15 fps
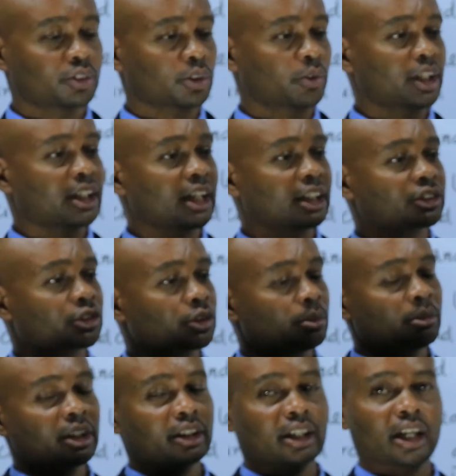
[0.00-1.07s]
when
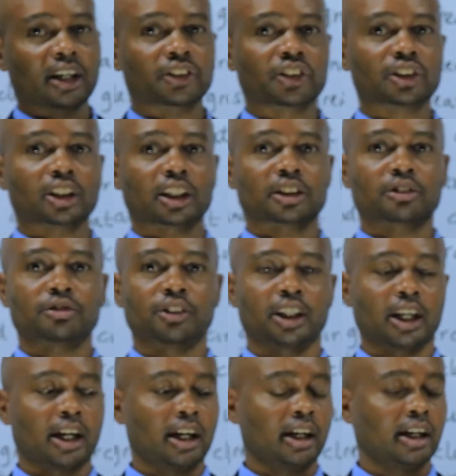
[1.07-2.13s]
assuming the Earth is a
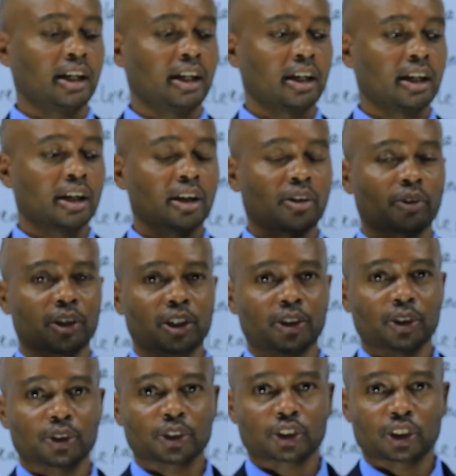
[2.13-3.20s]
sphere, we
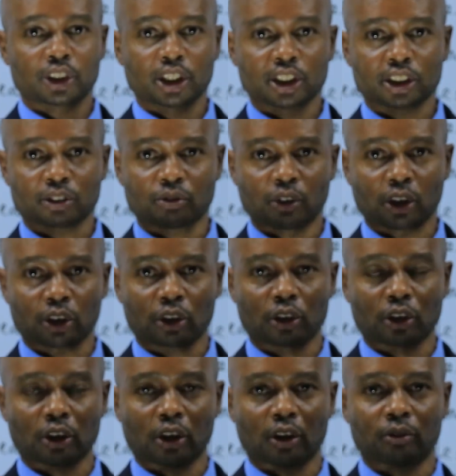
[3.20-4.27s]
use this small
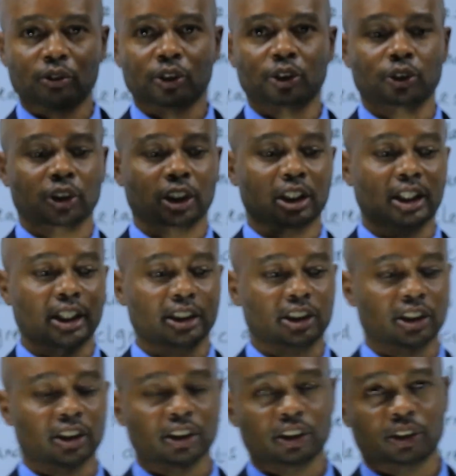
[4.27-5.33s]
globe to
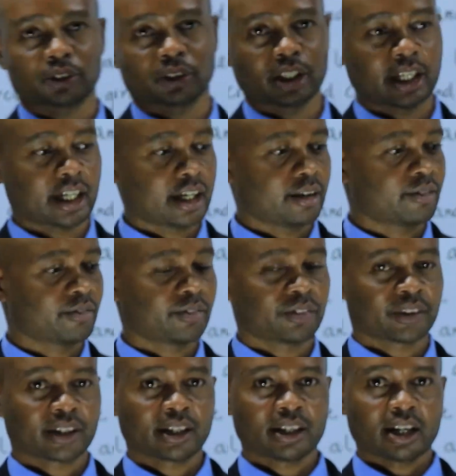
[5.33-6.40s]
relate to the
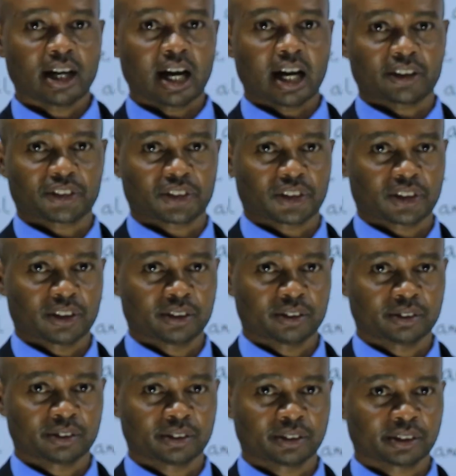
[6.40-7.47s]
Earth.
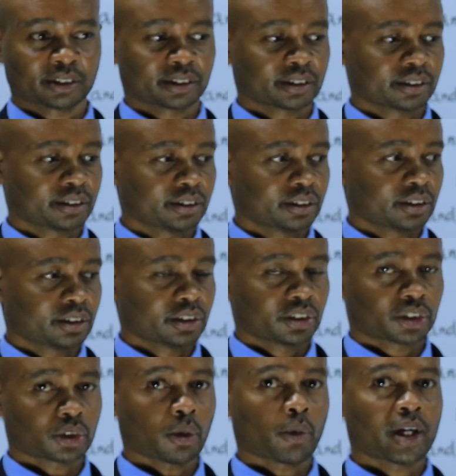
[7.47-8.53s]

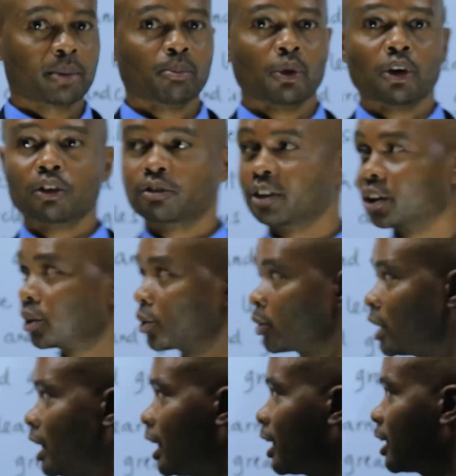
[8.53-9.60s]
So when moving to
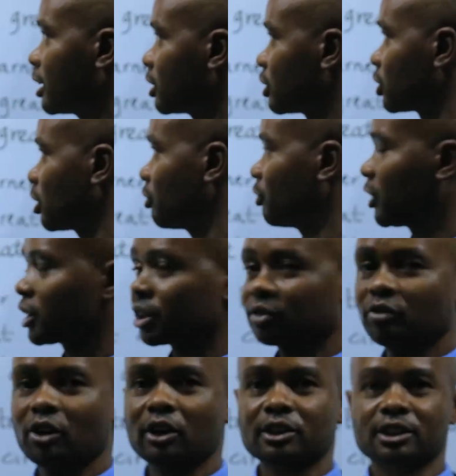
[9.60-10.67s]
the topic,
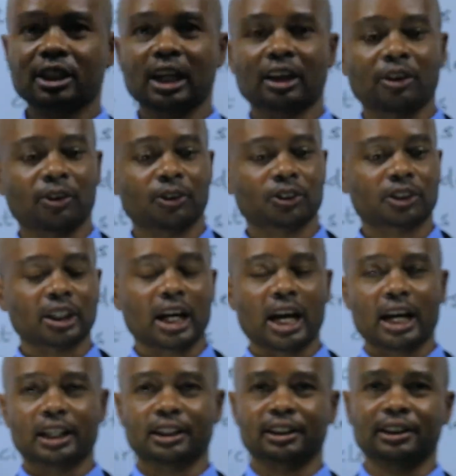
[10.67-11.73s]
small circles
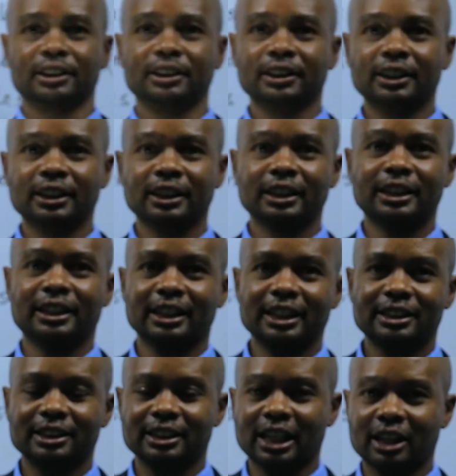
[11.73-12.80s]
and
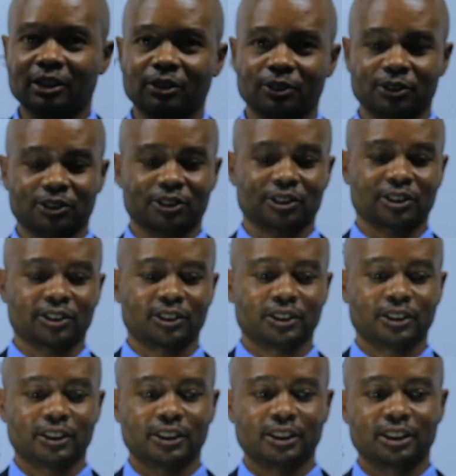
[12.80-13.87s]
great circles,
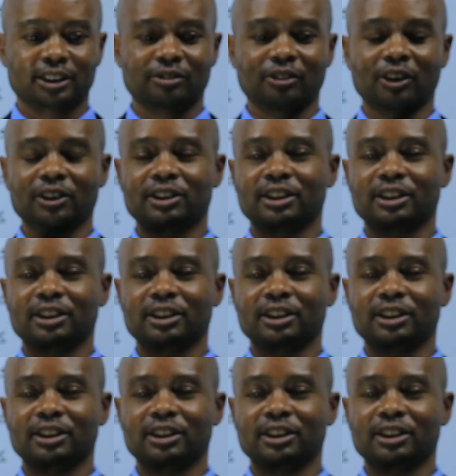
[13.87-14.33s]
So